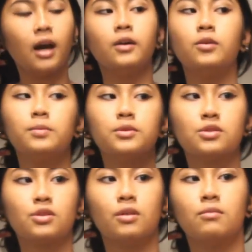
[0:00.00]
I hope
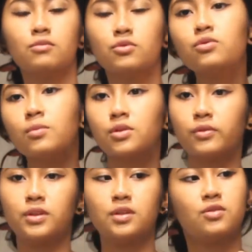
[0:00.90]
it's not too much
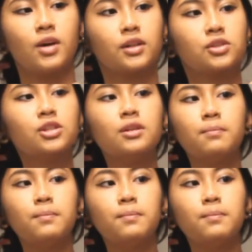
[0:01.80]
of a distraction,